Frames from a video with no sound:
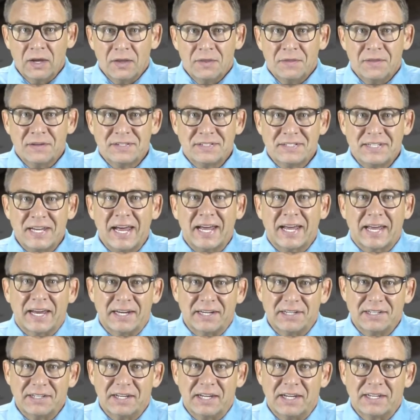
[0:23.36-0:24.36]
The
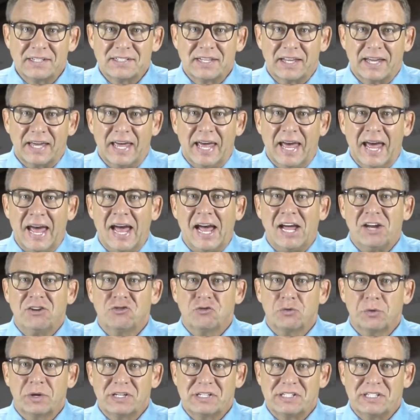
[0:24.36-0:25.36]
second is that
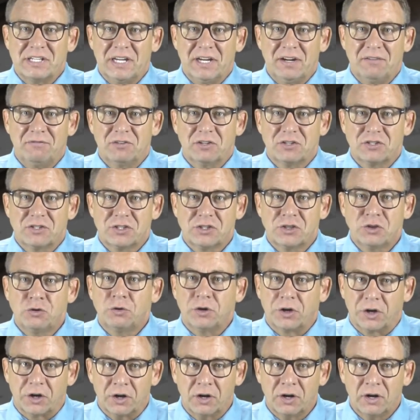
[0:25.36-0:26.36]
cash received
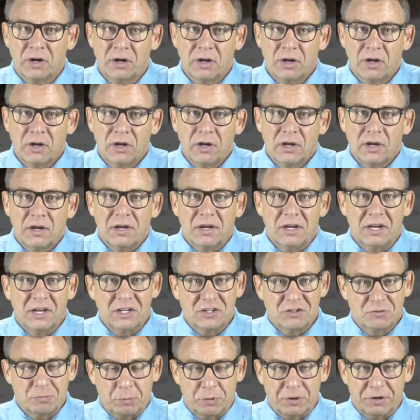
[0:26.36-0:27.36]
sooner
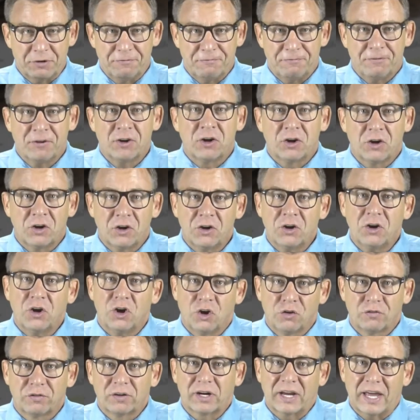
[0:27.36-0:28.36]
is preferred
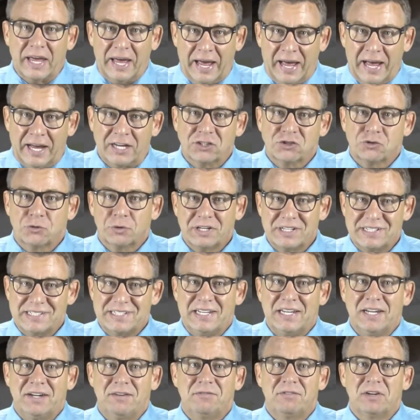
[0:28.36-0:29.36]
over cash
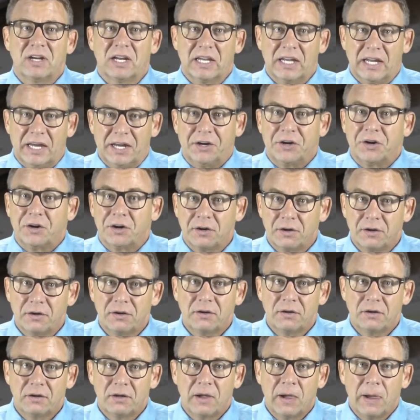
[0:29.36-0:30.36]
received later.
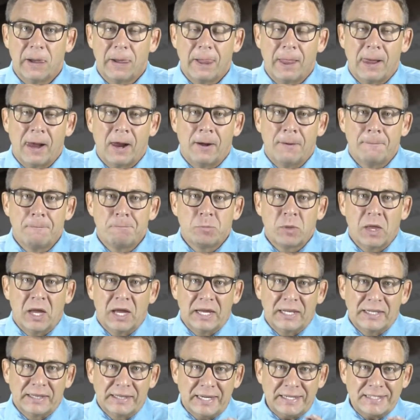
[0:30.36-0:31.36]

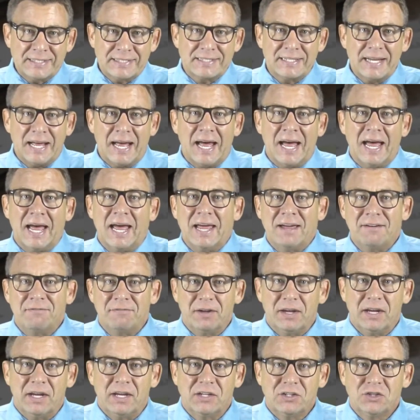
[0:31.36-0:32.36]
Let's dive
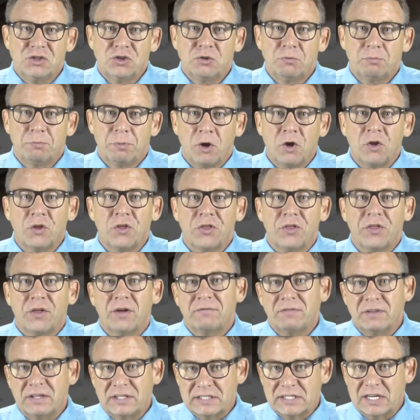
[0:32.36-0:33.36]
into both
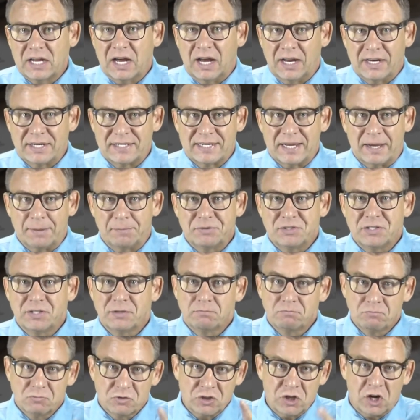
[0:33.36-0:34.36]
of these concepts,
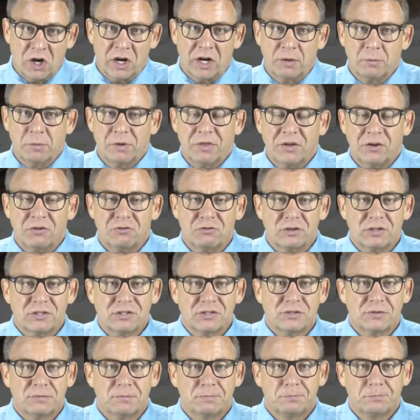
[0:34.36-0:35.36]
starting with
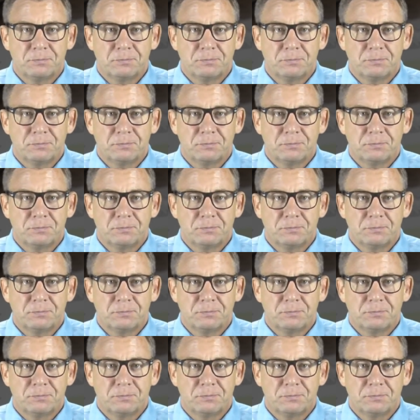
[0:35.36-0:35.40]
interest.